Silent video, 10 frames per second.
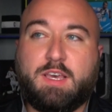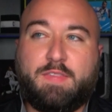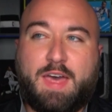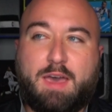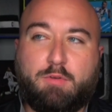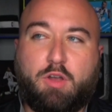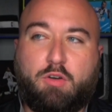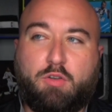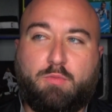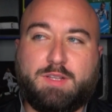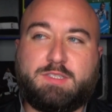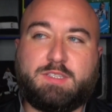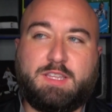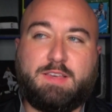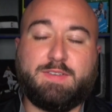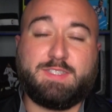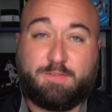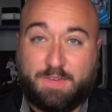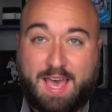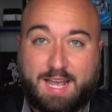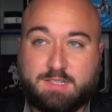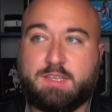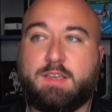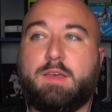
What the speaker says: That Ronaldo wants to leave is a fact.